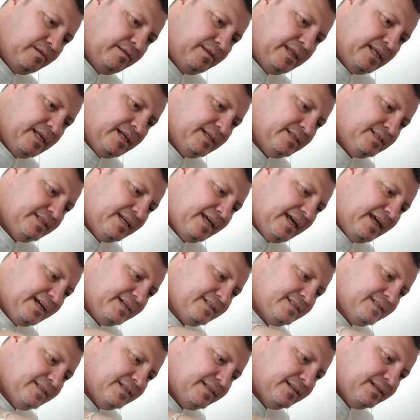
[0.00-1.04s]
That is
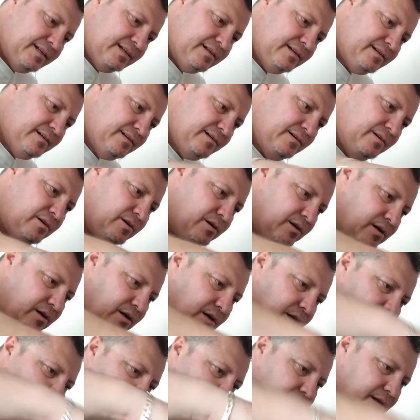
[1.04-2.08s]
excellent.
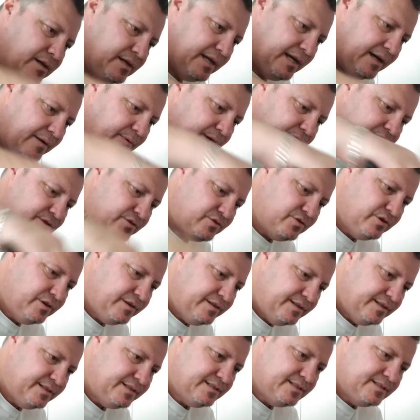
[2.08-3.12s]
Oh, can't wait to try
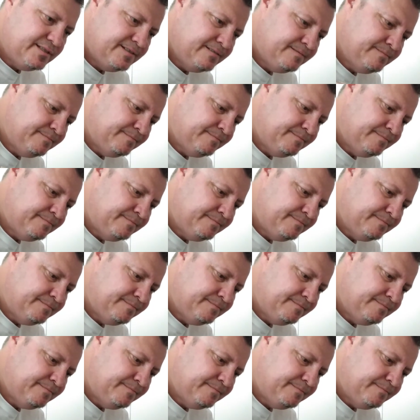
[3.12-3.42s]
this.